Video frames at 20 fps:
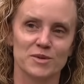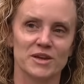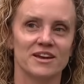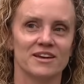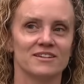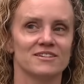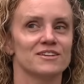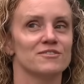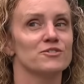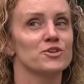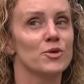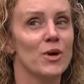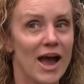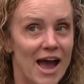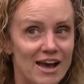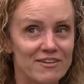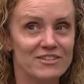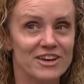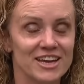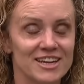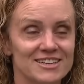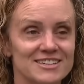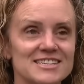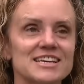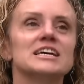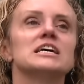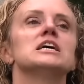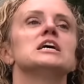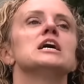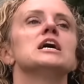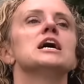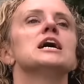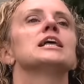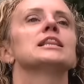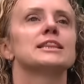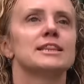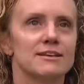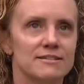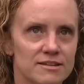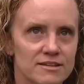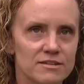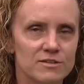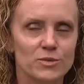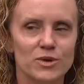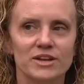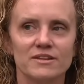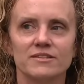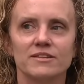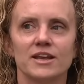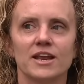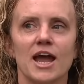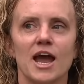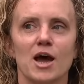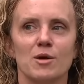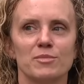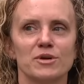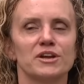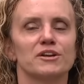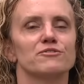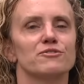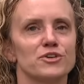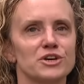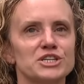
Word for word: because if you haven't, this is when it's going to happen.